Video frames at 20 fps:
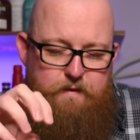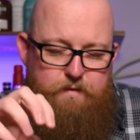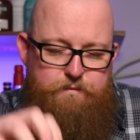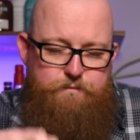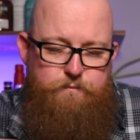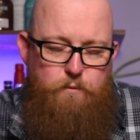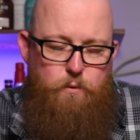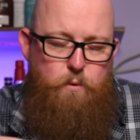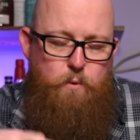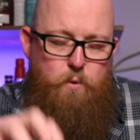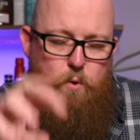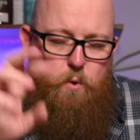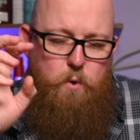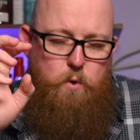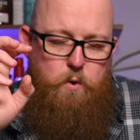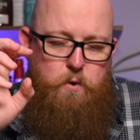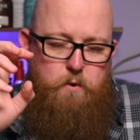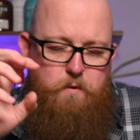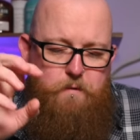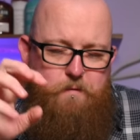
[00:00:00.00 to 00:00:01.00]

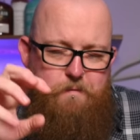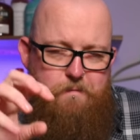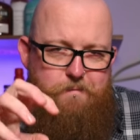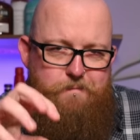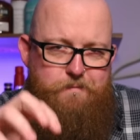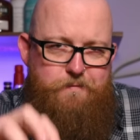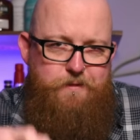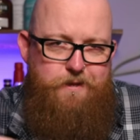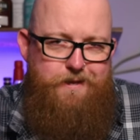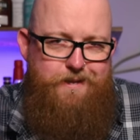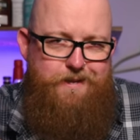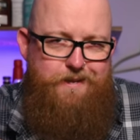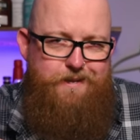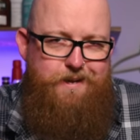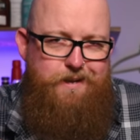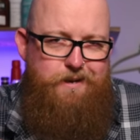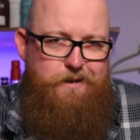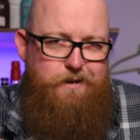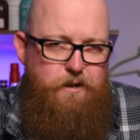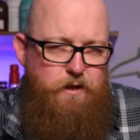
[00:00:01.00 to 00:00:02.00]
for
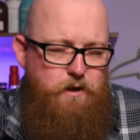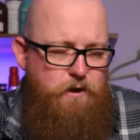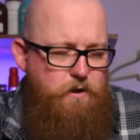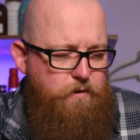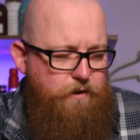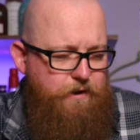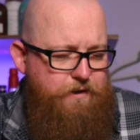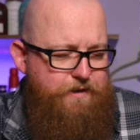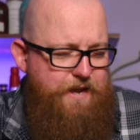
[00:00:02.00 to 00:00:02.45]
the lager.